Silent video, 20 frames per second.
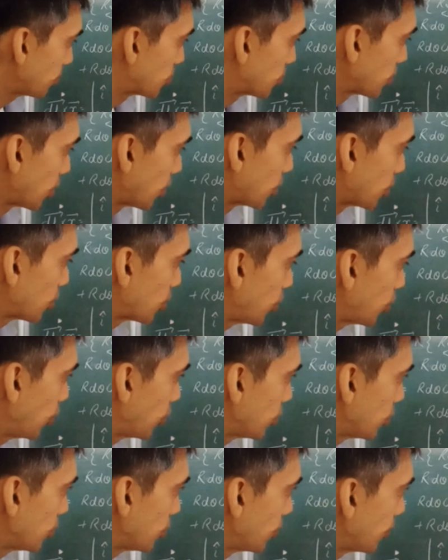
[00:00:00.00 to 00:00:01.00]
0 to,
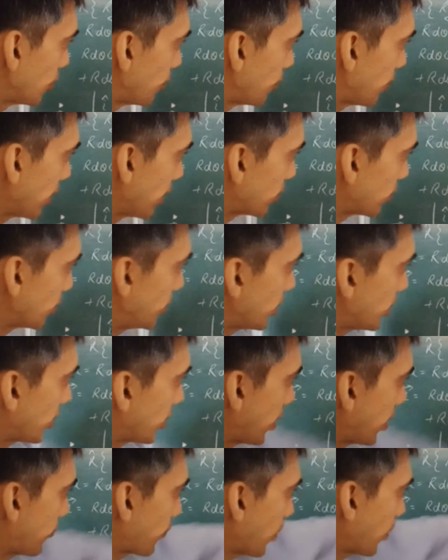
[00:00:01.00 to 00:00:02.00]
we have to
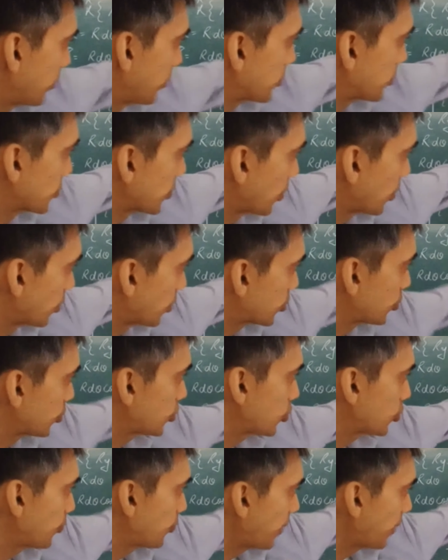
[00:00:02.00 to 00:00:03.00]
integrate from 0 to
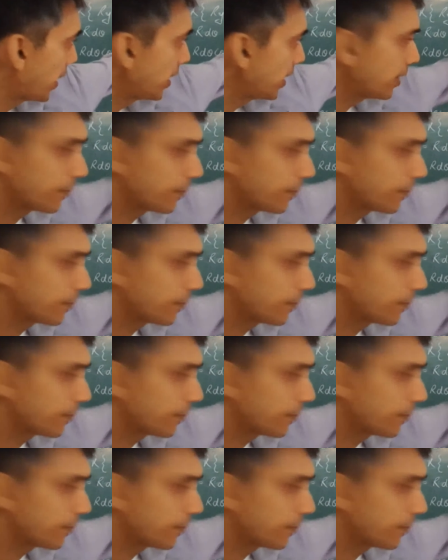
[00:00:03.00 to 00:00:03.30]
2 pi.